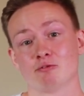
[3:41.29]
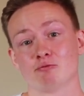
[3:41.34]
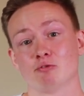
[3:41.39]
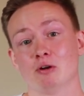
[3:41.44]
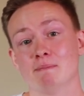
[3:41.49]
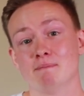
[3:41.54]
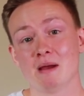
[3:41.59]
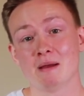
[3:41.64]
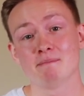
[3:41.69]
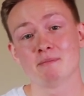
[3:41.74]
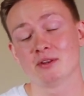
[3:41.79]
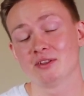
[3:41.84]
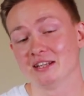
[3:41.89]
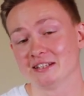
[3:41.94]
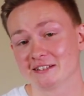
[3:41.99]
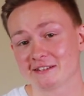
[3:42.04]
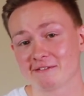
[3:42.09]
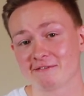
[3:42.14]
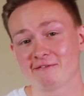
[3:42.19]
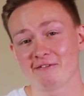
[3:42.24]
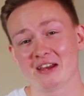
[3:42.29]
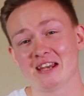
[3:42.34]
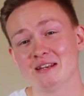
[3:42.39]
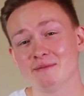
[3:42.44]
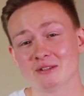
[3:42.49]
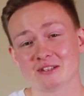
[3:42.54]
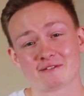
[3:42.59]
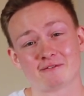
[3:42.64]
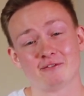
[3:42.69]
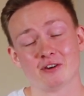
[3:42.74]
remember this
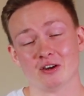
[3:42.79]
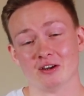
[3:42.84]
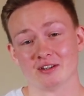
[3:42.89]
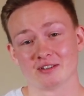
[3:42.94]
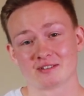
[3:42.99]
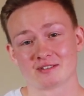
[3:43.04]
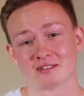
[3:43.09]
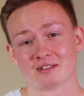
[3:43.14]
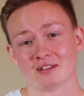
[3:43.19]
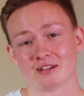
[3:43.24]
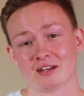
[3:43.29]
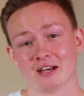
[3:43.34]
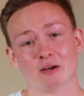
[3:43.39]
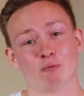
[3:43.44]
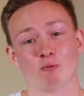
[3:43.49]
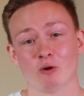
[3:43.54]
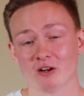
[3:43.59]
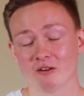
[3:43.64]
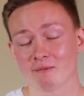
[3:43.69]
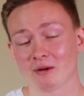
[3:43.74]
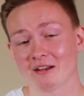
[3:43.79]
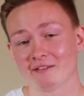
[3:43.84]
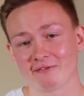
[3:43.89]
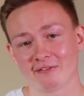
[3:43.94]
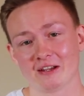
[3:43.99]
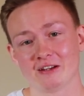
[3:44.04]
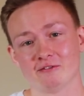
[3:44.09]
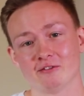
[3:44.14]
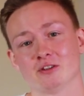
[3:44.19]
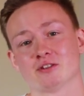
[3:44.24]
famous verse and one of my
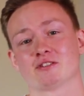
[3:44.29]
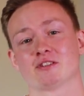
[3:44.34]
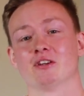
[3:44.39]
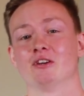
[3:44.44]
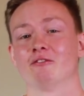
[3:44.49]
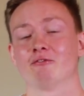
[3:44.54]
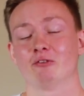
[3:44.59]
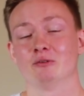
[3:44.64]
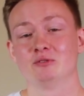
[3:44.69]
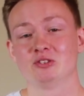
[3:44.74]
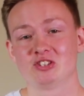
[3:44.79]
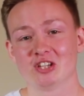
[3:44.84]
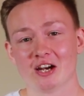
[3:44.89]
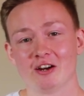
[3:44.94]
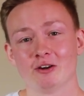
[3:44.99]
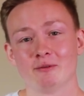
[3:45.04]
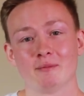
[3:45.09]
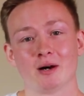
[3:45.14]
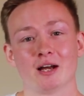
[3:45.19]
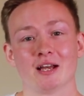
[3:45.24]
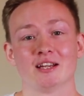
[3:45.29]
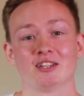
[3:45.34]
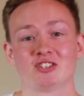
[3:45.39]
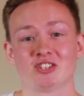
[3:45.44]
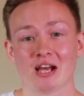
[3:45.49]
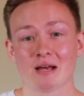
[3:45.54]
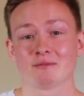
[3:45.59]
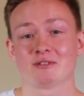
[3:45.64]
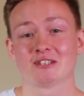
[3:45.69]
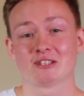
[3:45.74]
favourites from Jeremiah
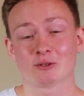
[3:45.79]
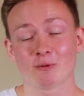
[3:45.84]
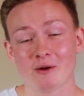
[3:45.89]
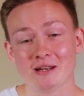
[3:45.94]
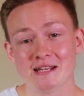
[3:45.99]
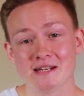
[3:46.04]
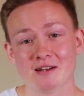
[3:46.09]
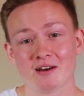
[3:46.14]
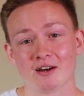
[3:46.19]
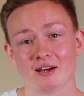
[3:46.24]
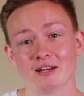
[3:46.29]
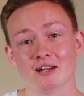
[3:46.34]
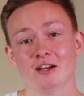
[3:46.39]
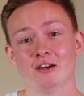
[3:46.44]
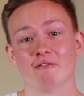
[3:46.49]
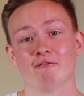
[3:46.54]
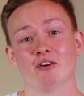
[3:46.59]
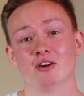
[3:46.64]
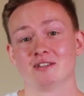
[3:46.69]
chapter 29,